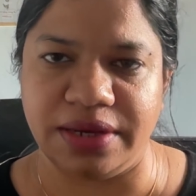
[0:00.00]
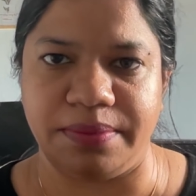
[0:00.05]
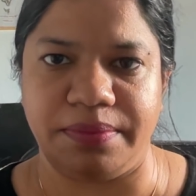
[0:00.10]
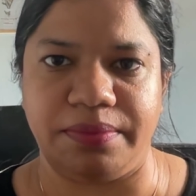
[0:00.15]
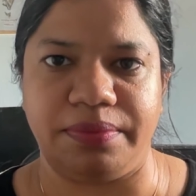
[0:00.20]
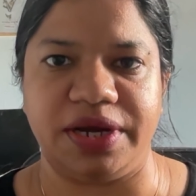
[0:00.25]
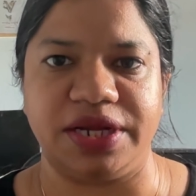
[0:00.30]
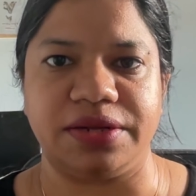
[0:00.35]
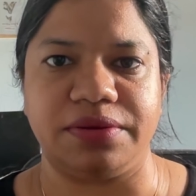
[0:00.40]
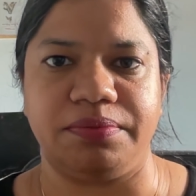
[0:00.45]

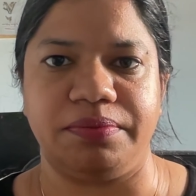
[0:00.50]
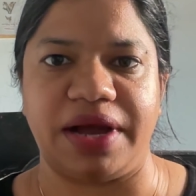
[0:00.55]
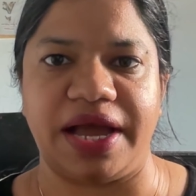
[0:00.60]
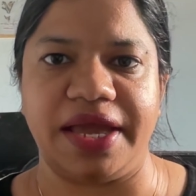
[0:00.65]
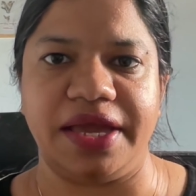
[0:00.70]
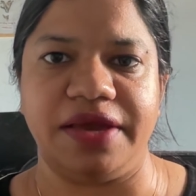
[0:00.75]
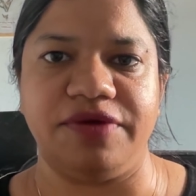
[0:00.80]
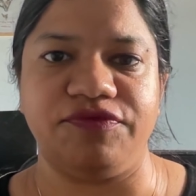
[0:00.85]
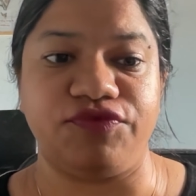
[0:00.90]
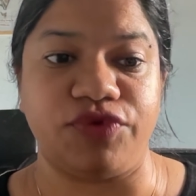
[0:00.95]
But
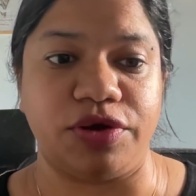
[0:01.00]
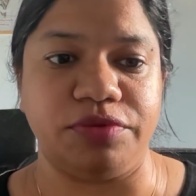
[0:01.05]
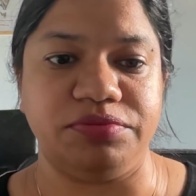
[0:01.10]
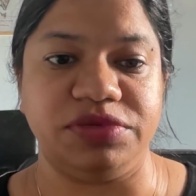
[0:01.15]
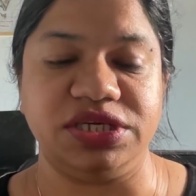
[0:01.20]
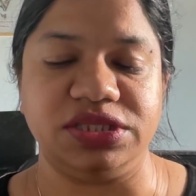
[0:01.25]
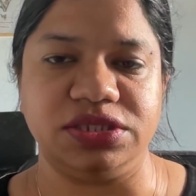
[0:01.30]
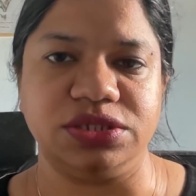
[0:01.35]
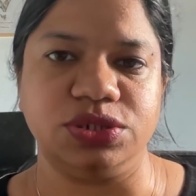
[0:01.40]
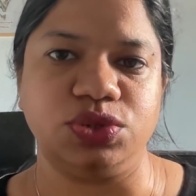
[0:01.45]
for
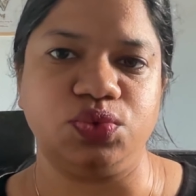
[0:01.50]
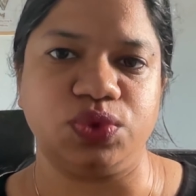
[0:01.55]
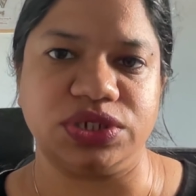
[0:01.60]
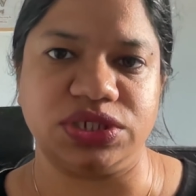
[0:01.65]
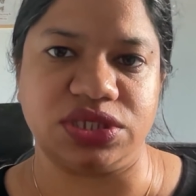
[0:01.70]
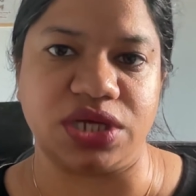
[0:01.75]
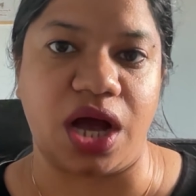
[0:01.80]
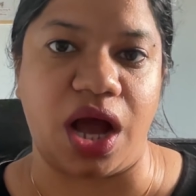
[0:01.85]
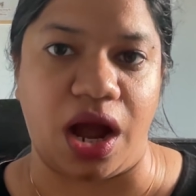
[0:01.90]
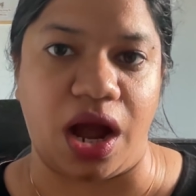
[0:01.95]
me, this was
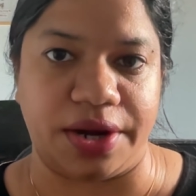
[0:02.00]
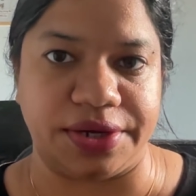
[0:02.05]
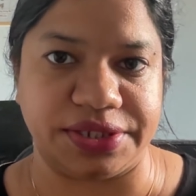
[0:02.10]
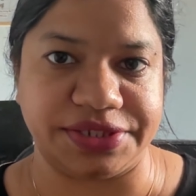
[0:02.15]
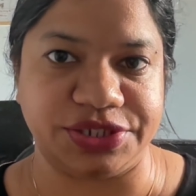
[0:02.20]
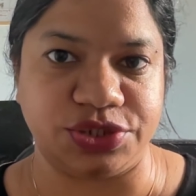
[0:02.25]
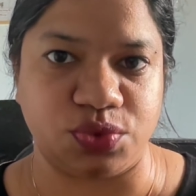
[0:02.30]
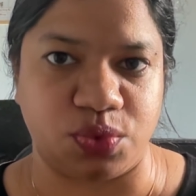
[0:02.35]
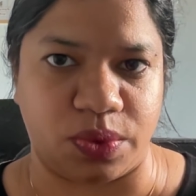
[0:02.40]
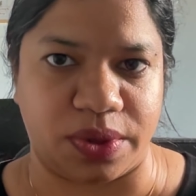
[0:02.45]
the
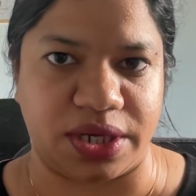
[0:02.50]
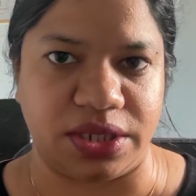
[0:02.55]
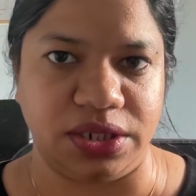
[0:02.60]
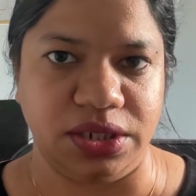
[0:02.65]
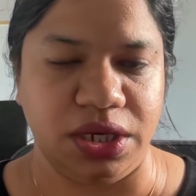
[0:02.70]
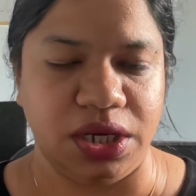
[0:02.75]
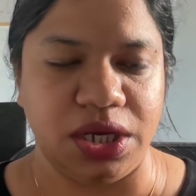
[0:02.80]
hardest one.